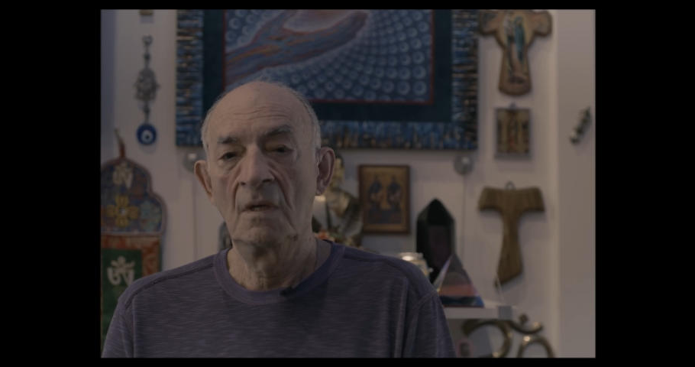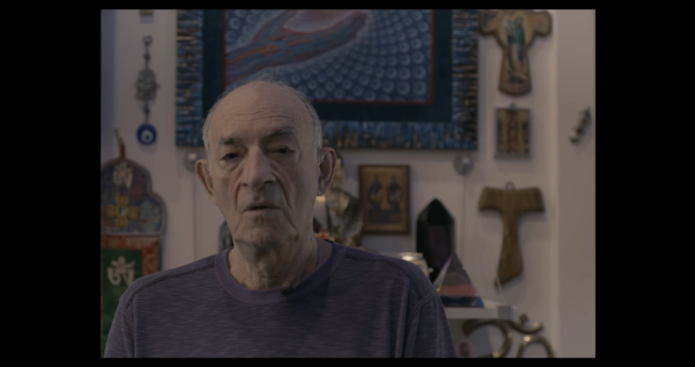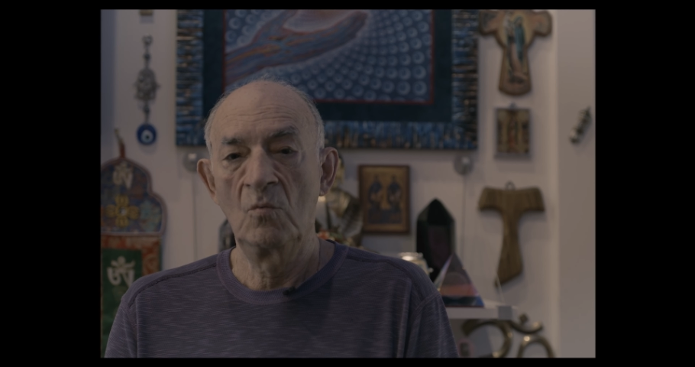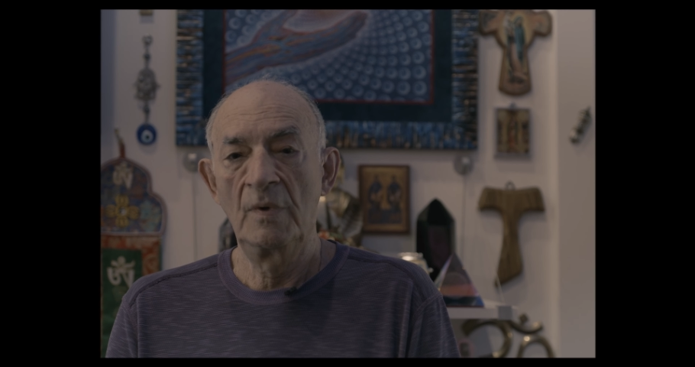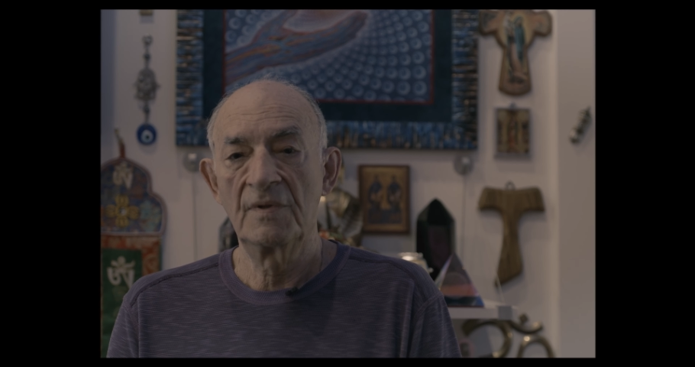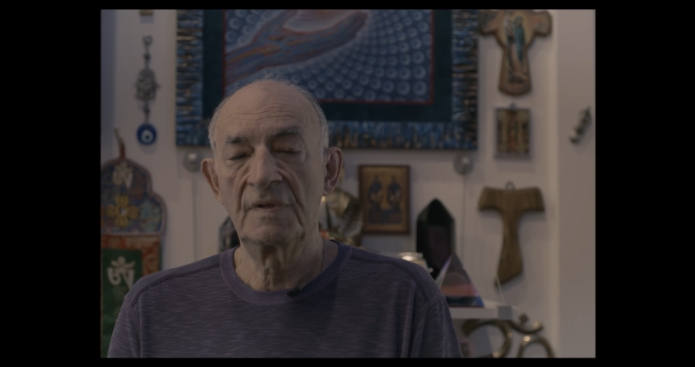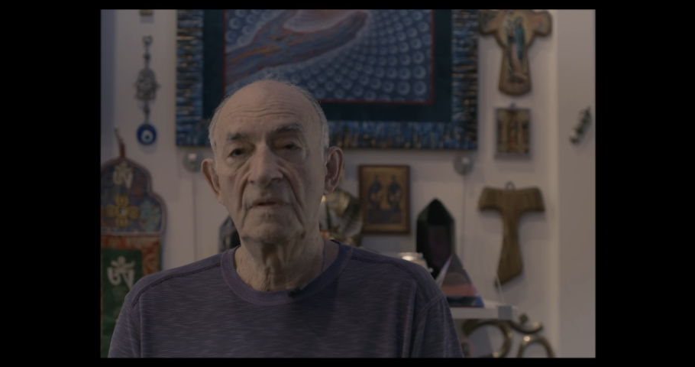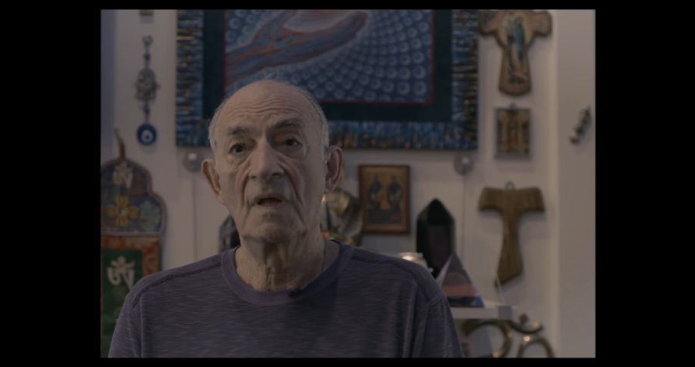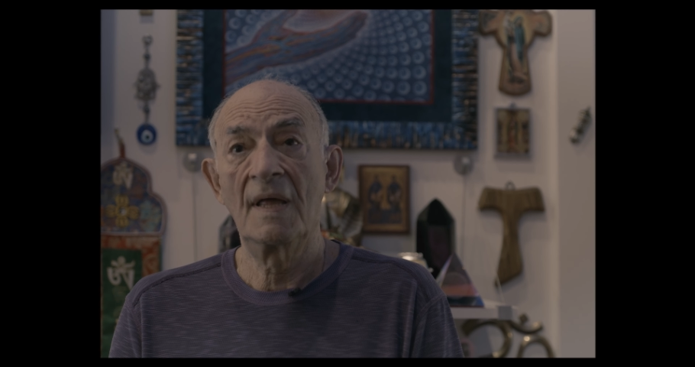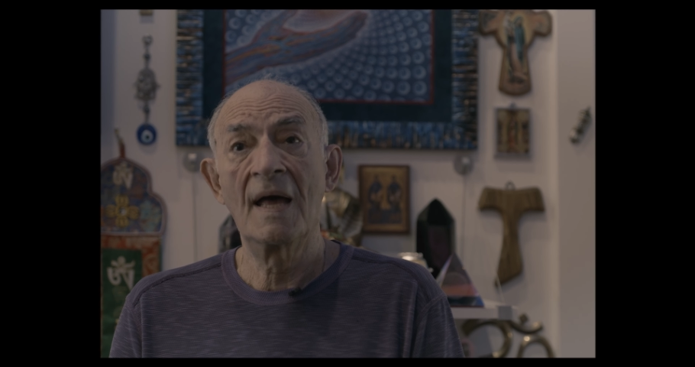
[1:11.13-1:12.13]

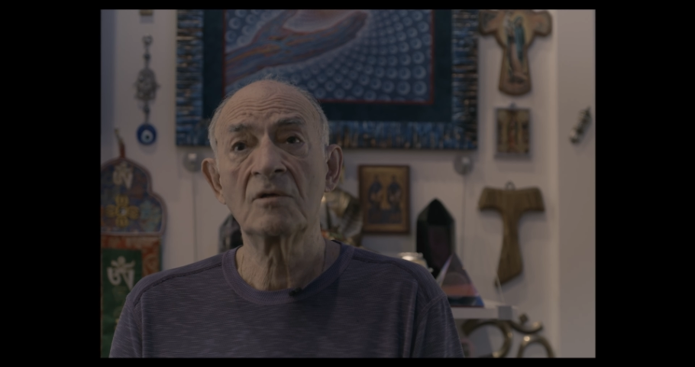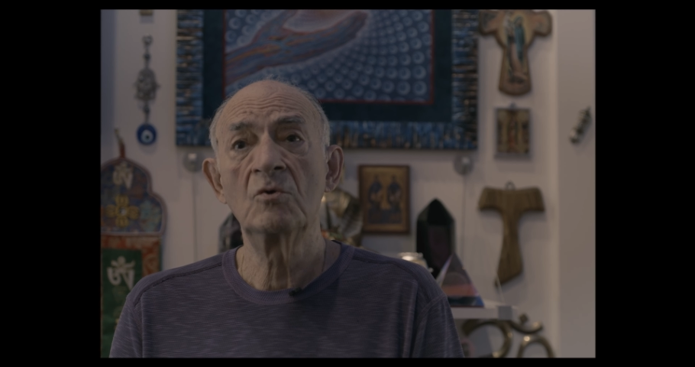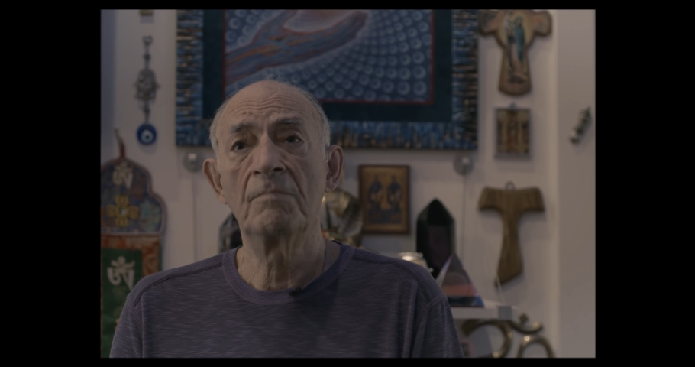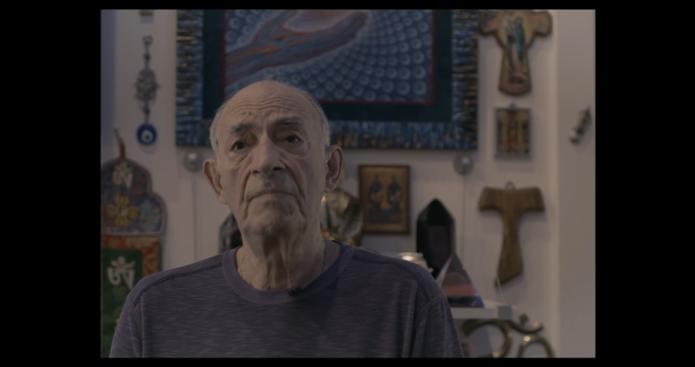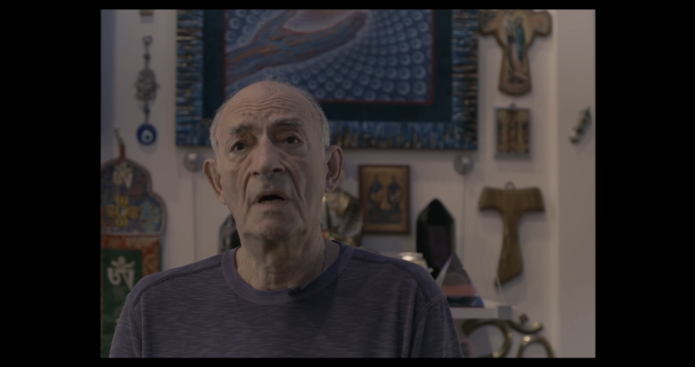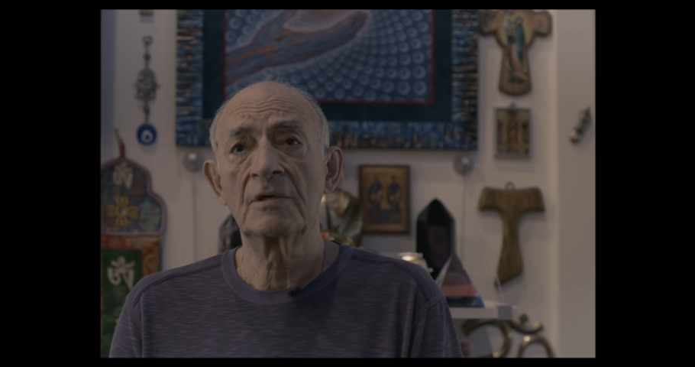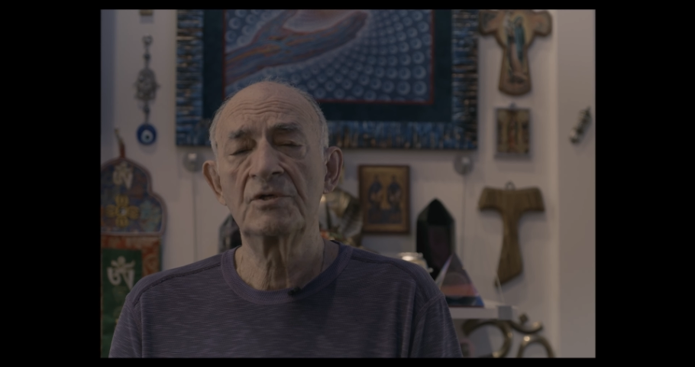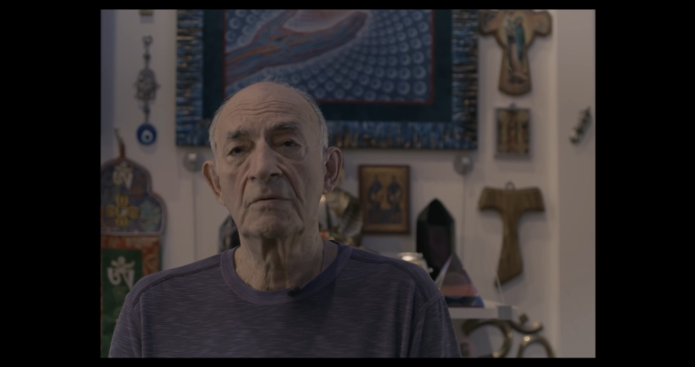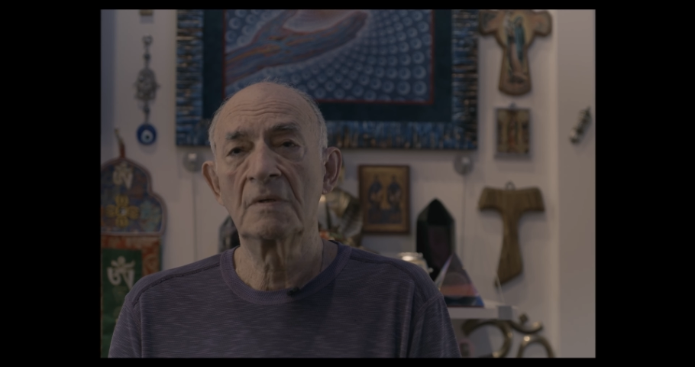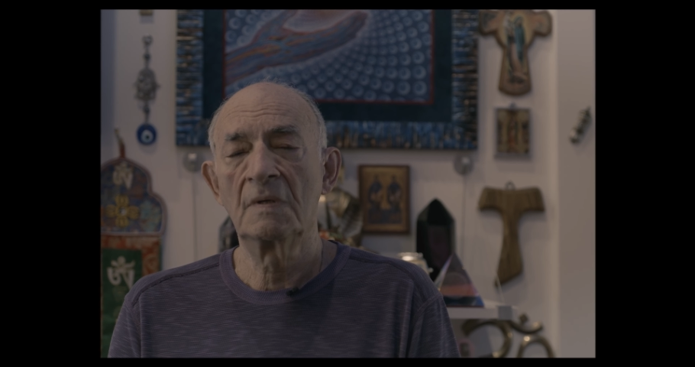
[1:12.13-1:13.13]
with
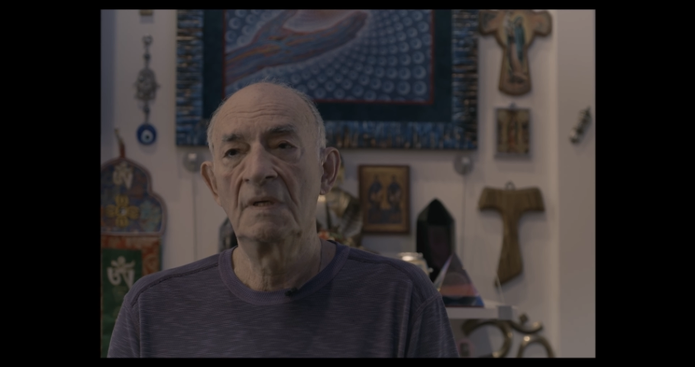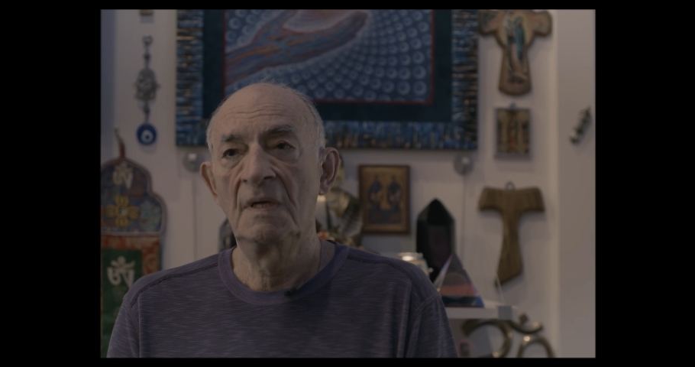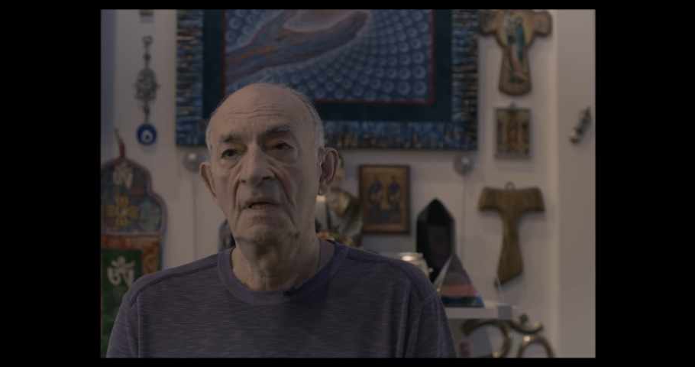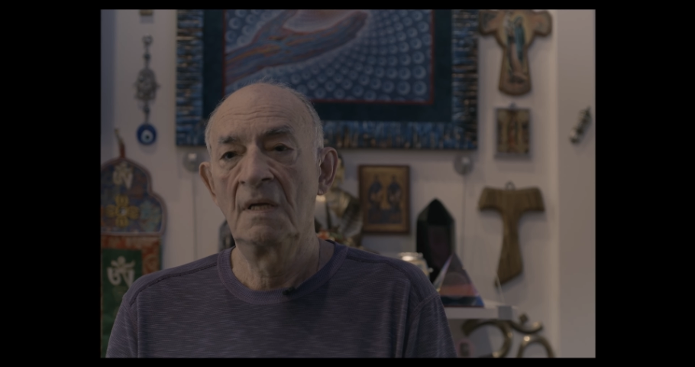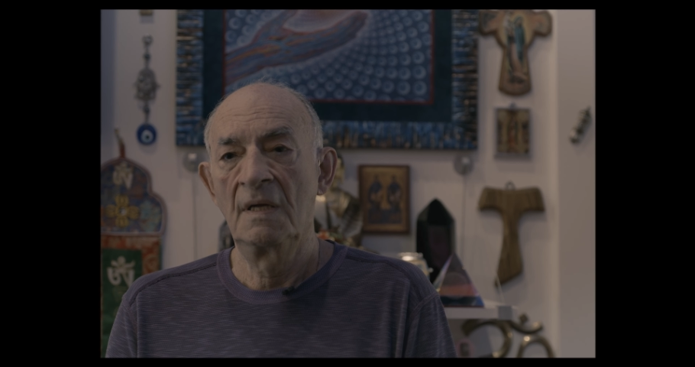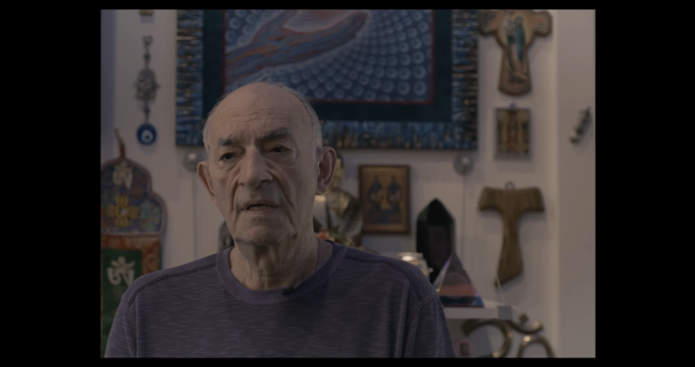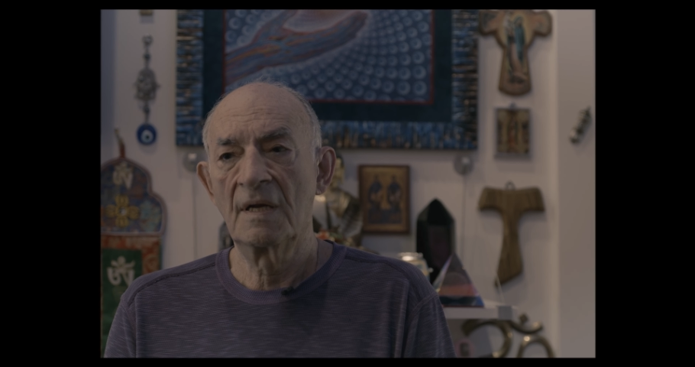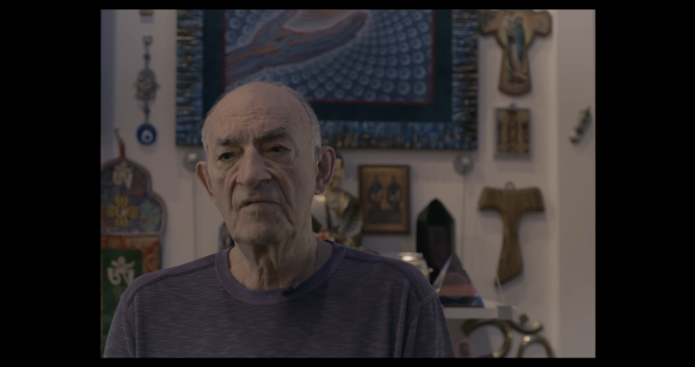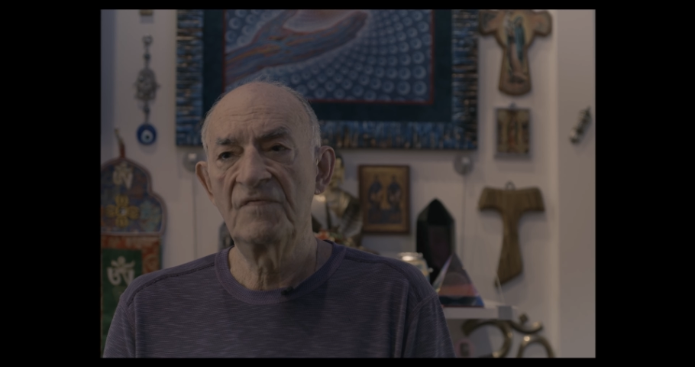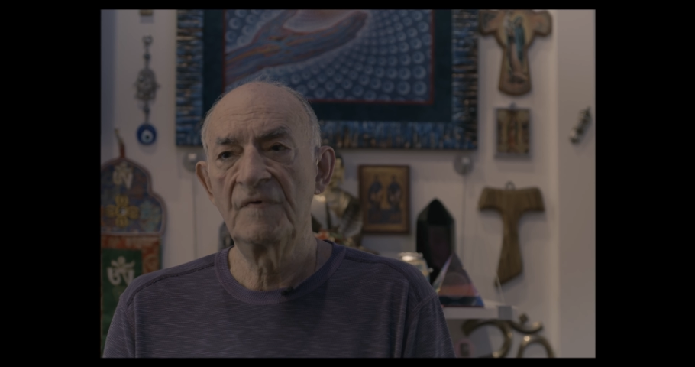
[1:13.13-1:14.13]
acupuncture. And
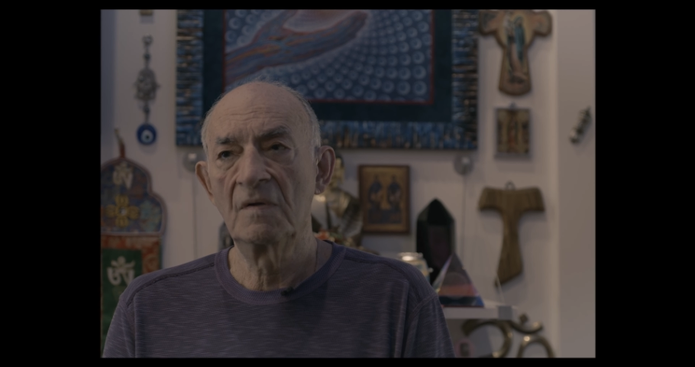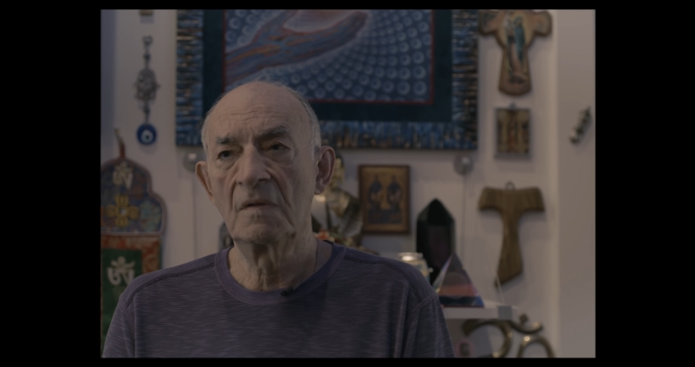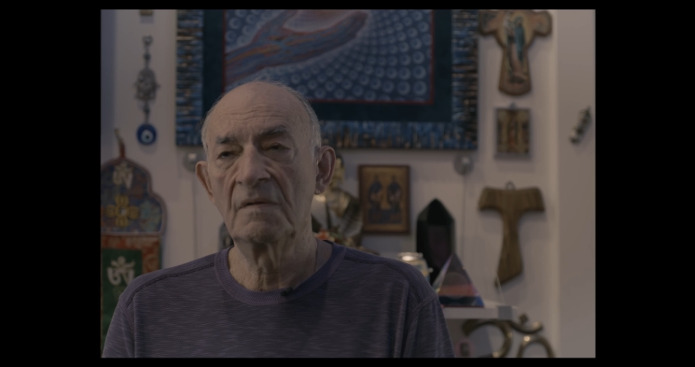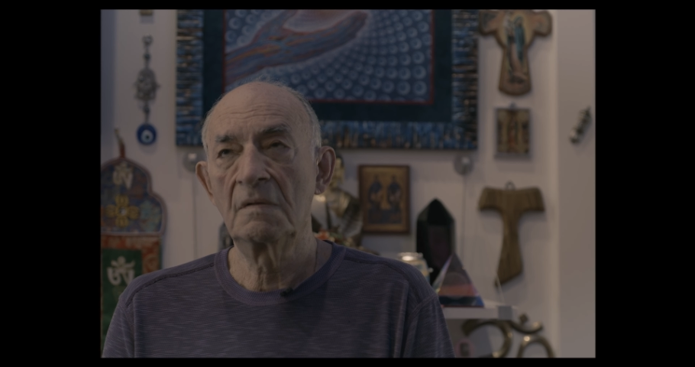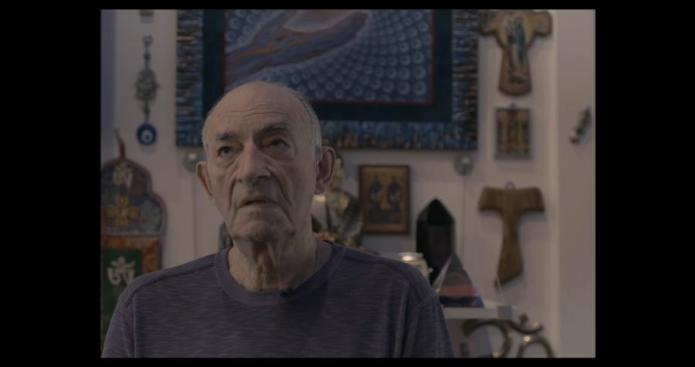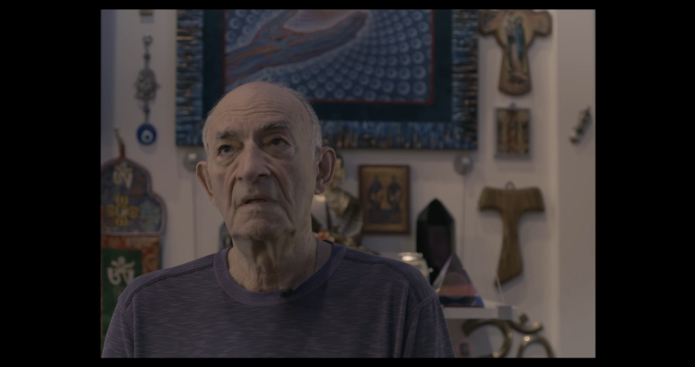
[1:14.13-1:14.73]
I feel